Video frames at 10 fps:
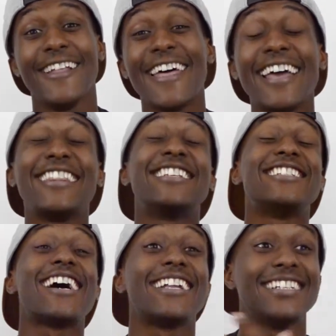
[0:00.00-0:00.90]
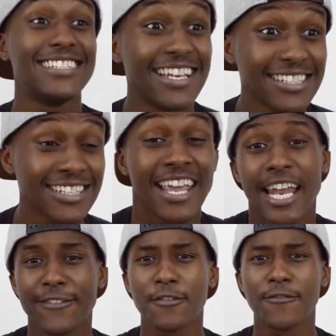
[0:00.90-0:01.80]
That does not exist.
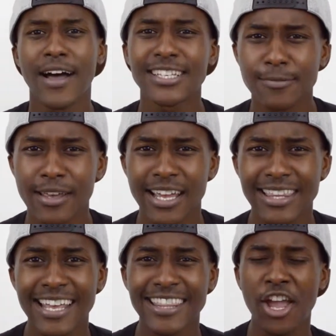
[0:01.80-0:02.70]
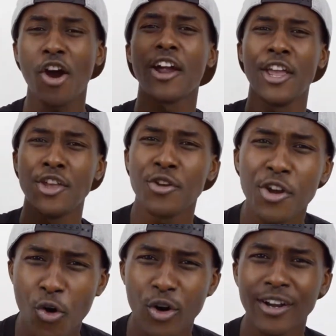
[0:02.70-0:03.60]
And if you find someone like that, they are a
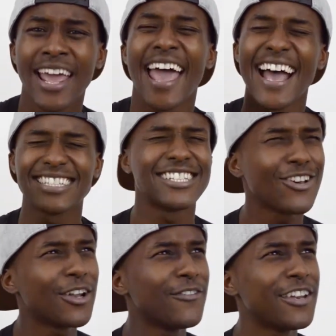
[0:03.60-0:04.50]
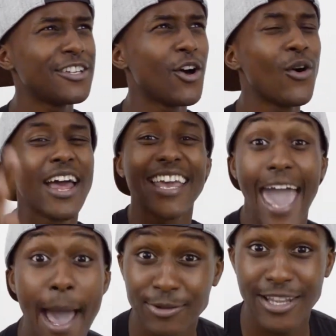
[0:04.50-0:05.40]
unicorn. As I saw in the video,
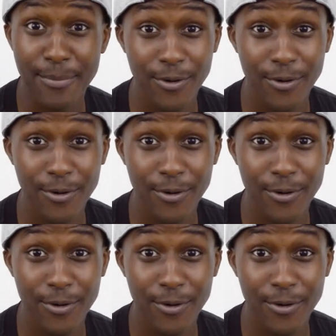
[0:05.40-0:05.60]
capture that